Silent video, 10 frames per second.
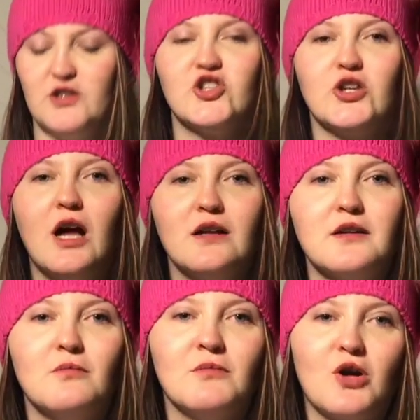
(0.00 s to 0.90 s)

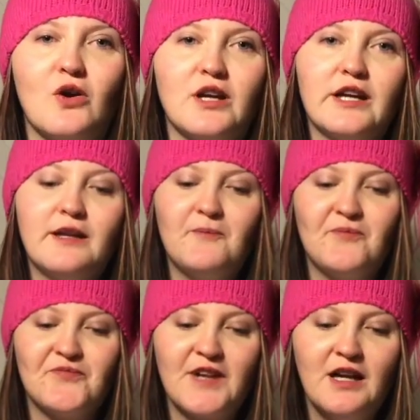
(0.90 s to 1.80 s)
Charlotte McConaughey.
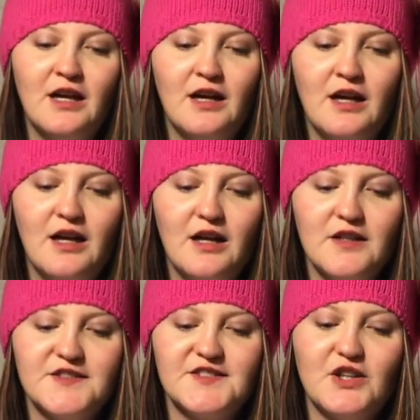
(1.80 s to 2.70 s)

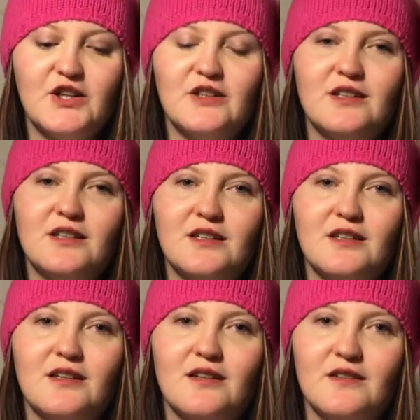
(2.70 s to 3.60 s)
So
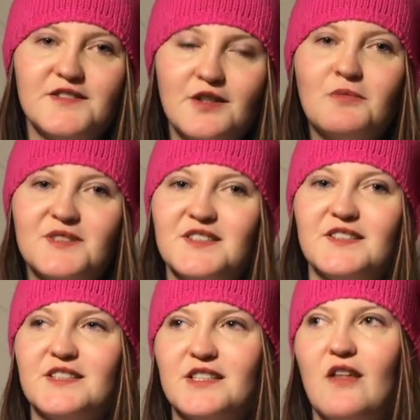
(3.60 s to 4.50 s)
a synopsis
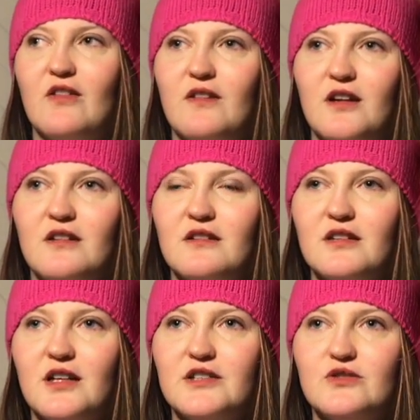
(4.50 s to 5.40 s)
is another thing
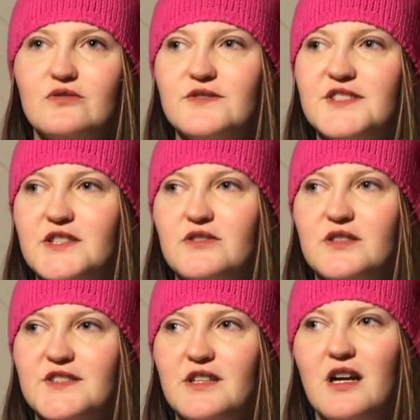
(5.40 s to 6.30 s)
that I use to
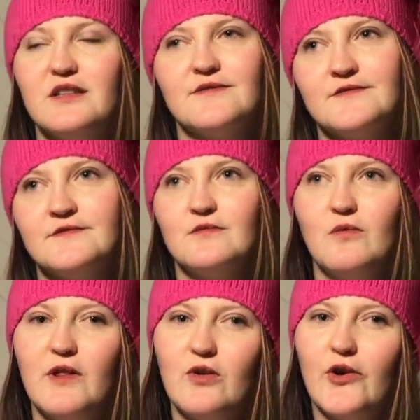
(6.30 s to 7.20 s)
decide
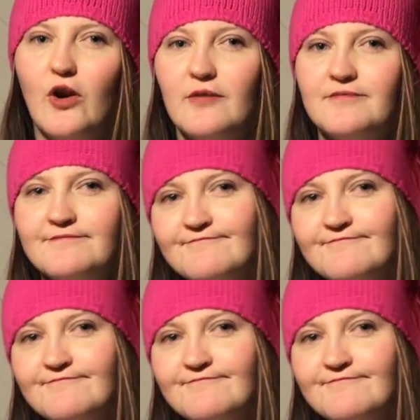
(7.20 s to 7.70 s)
whether or not